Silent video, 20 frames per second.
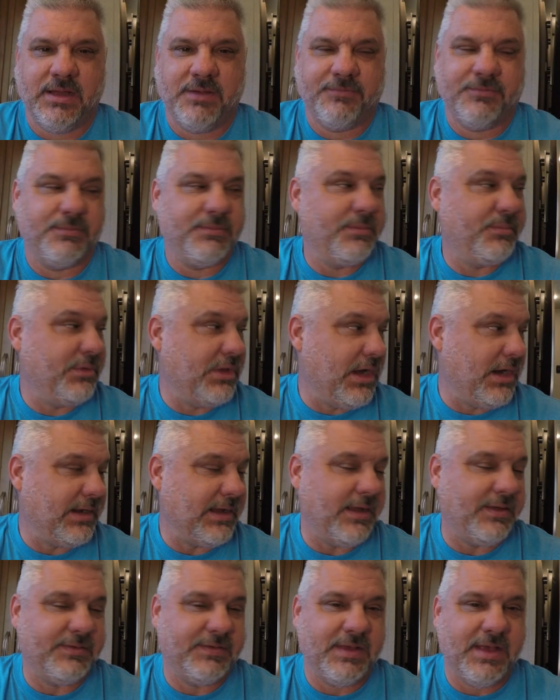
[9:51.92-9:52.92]
from the block
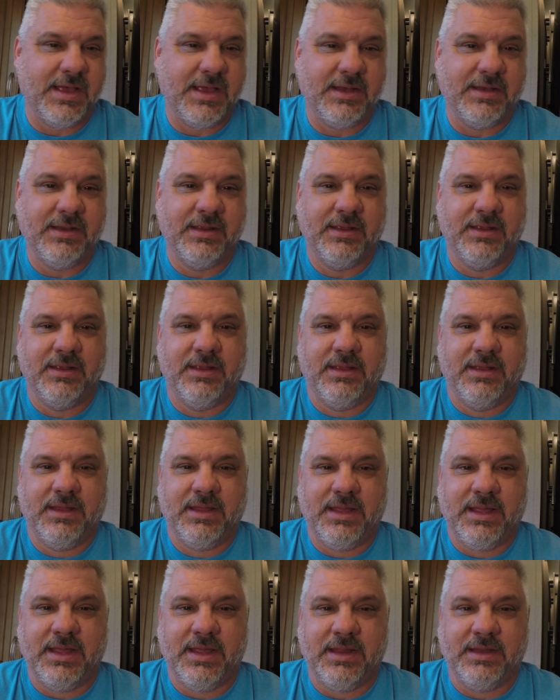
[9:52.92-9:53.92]
outside,
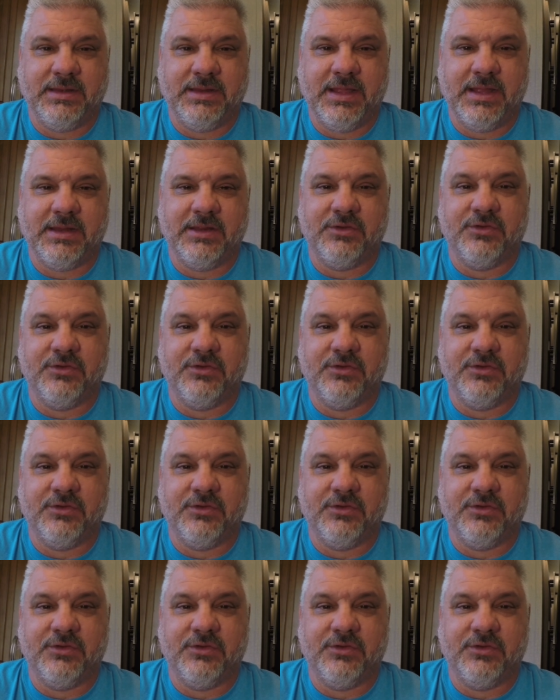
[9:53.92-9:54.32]
and get it